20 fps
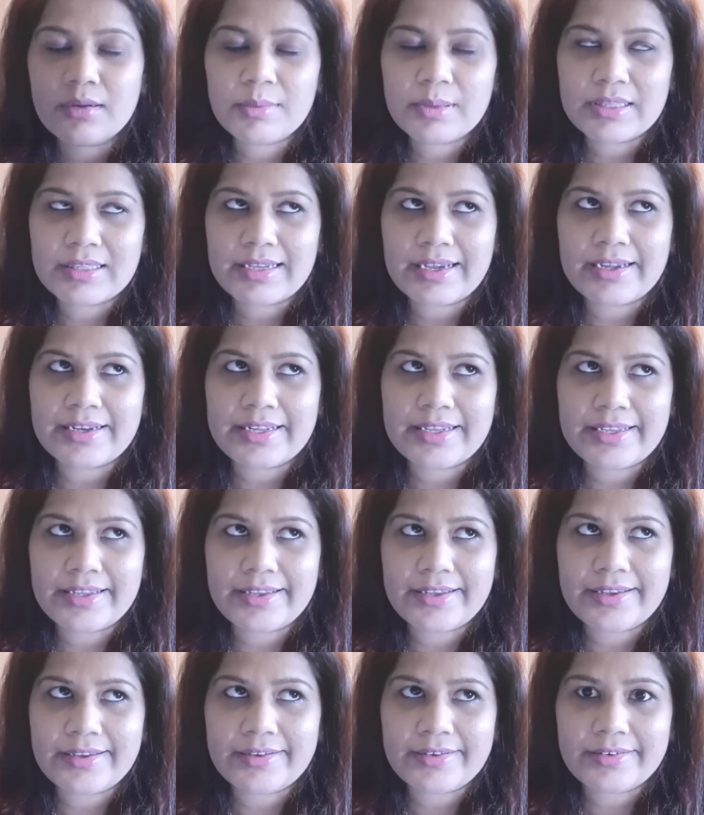pata
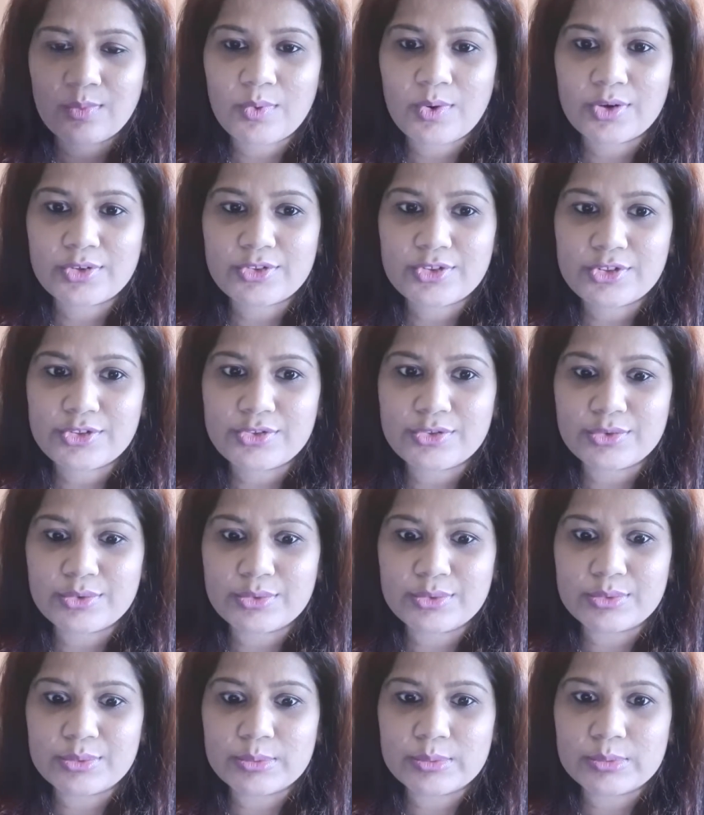nahi what to
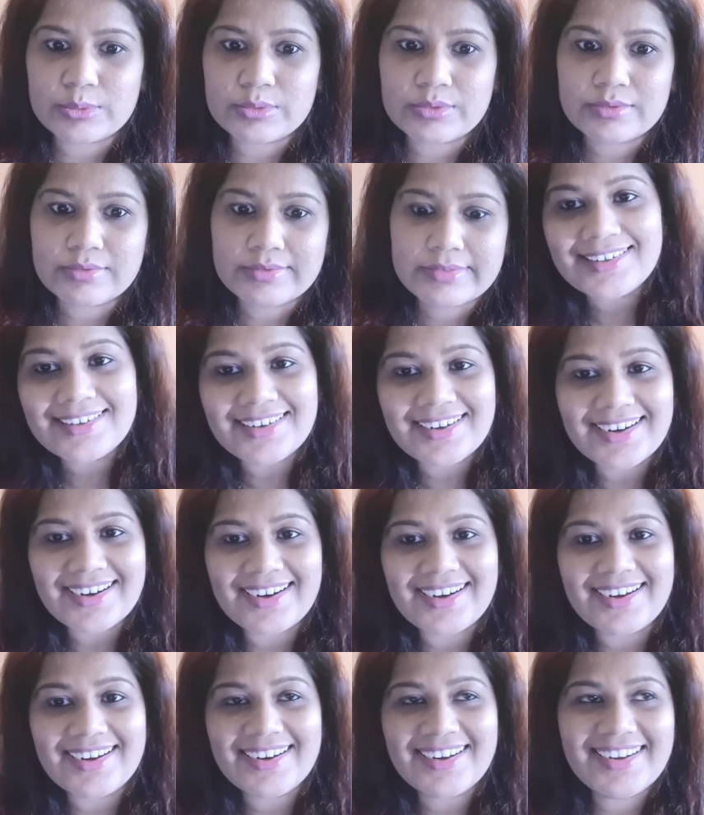do.
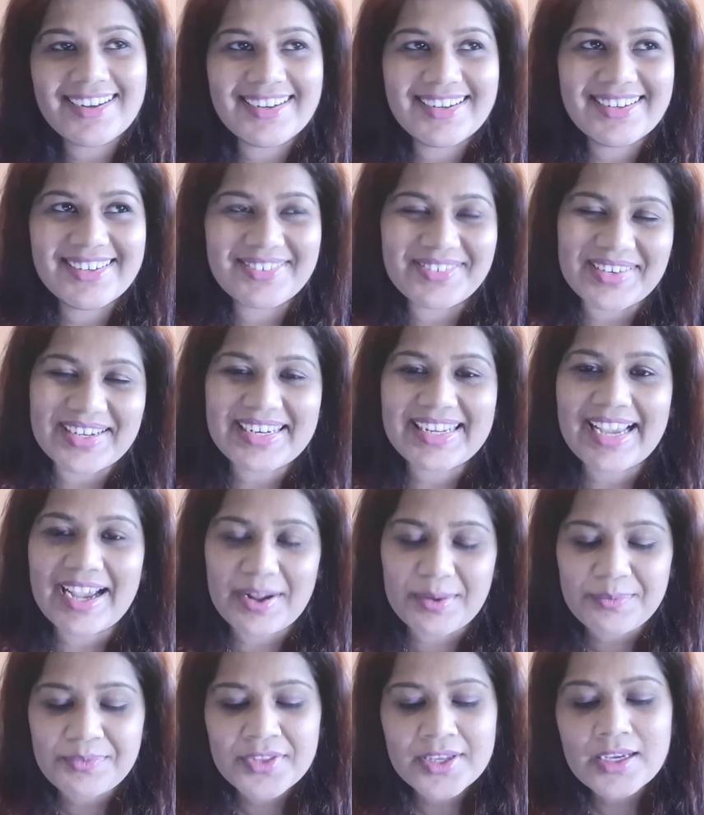But
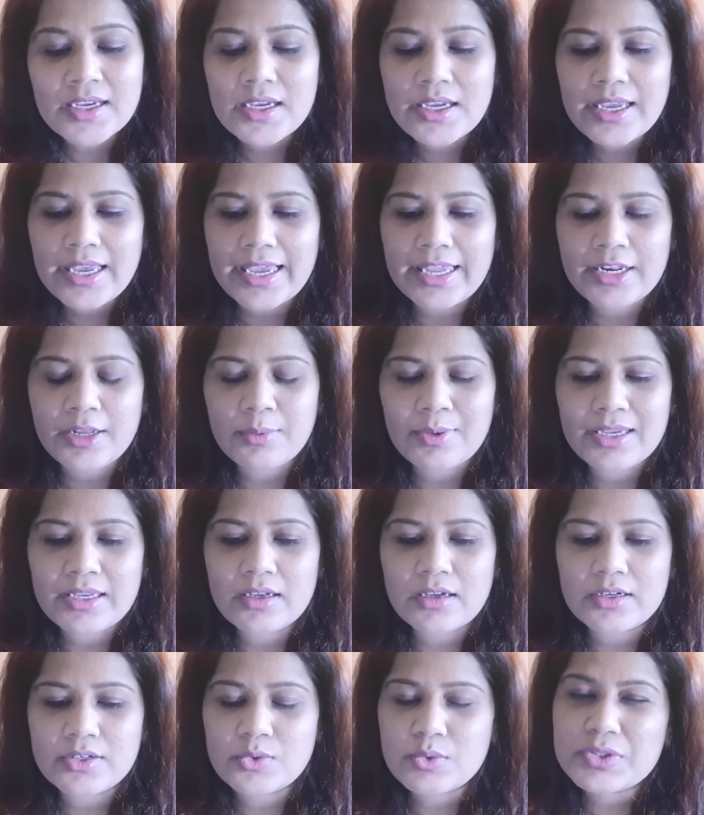yeah,
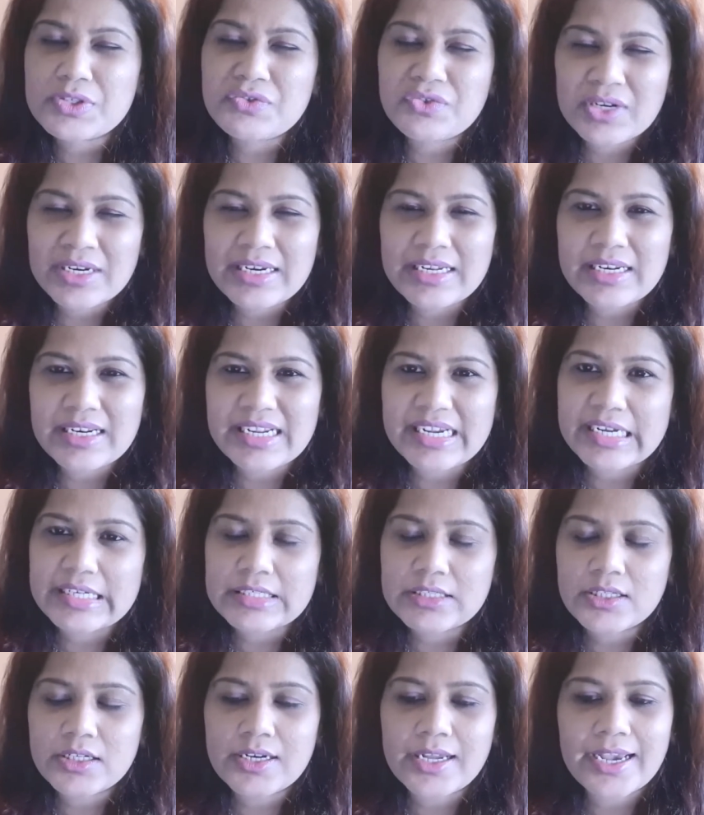anyway, it was really
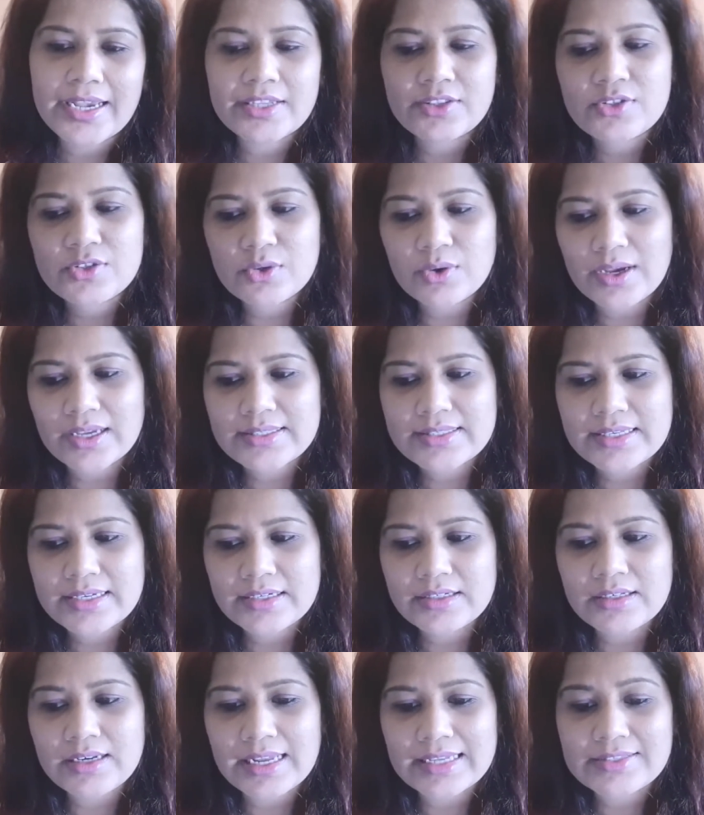late in the night, so I
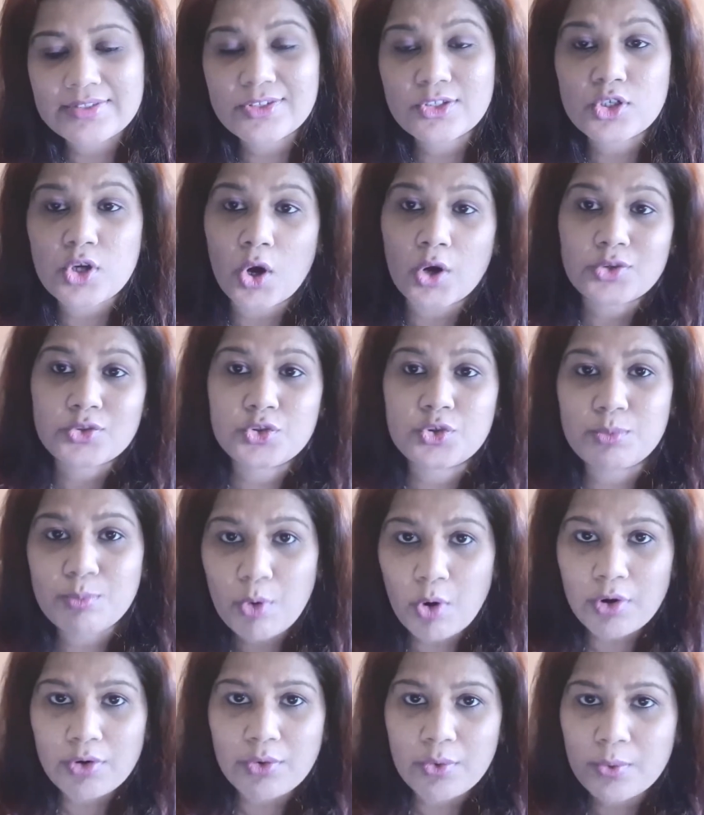said, let's talk
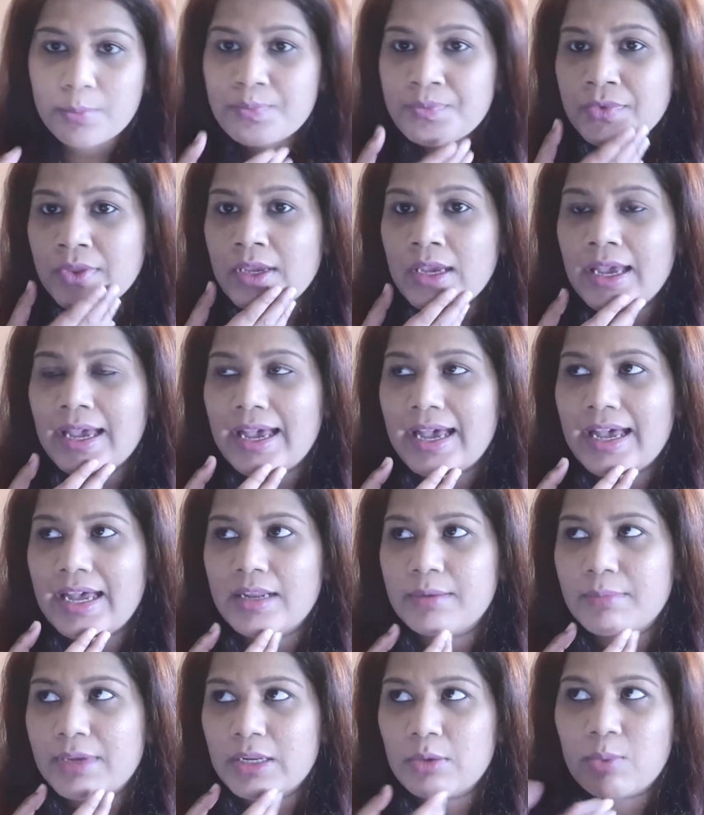tomorrow.
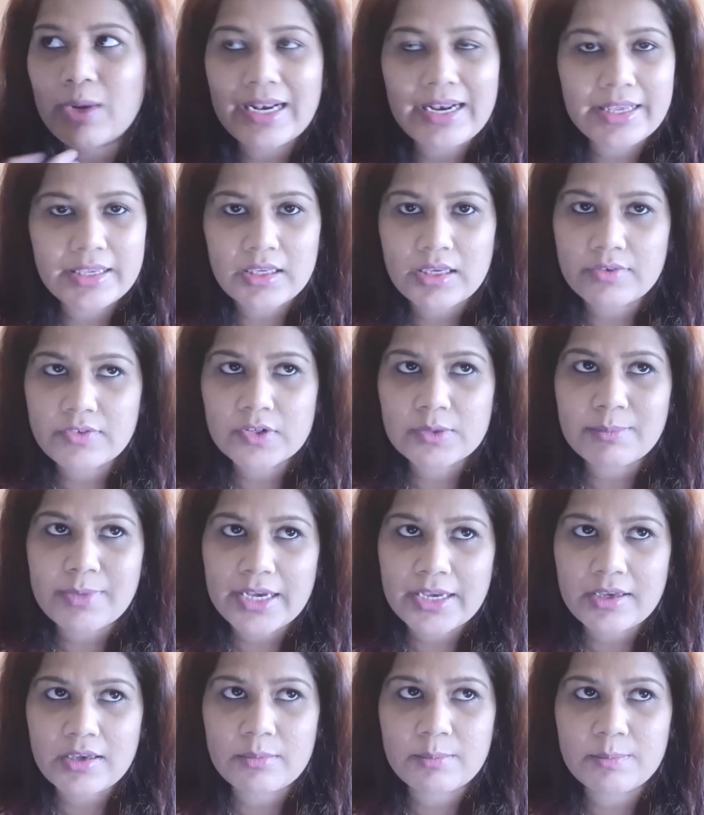And meanwhile, I gave her
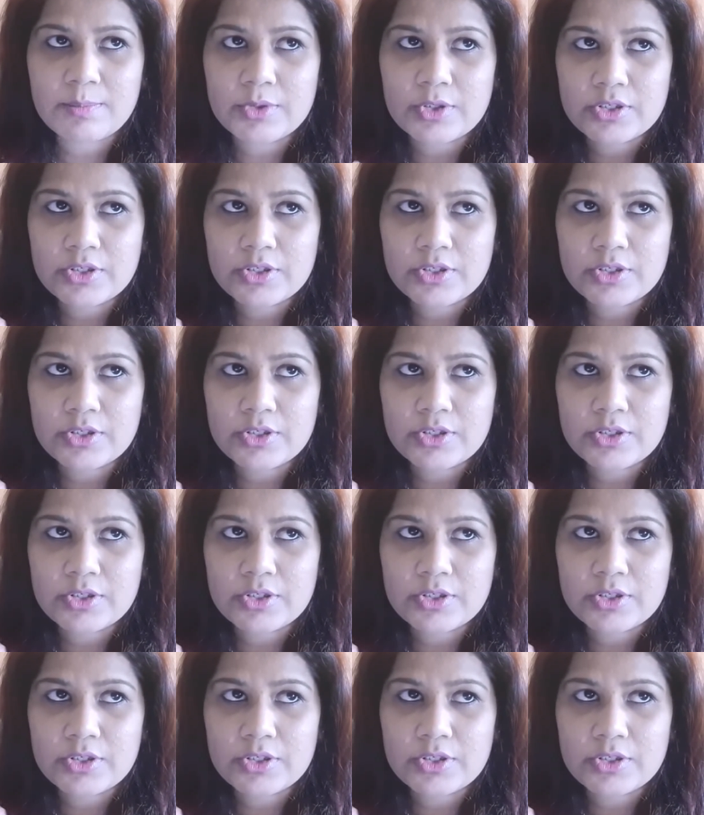my